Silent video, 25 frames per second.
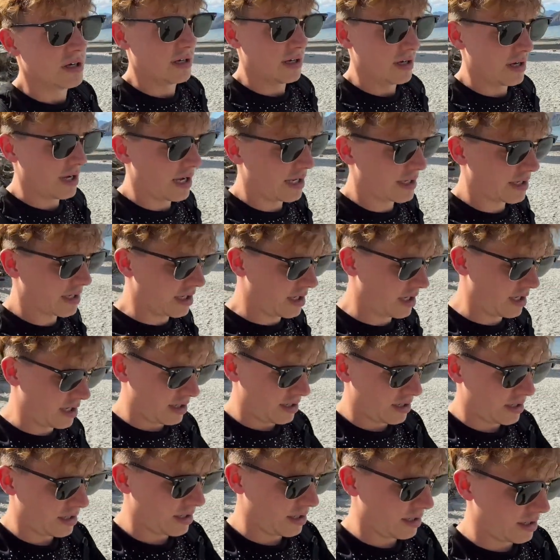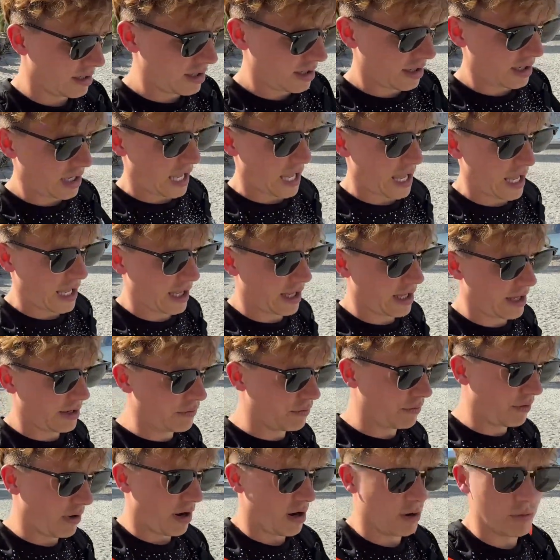And I
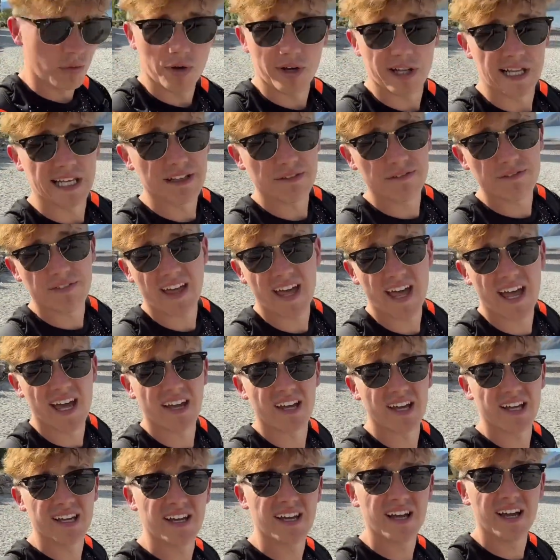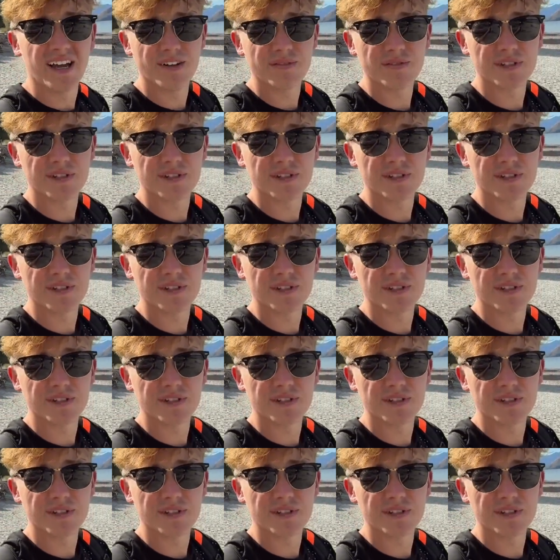want to live there, I've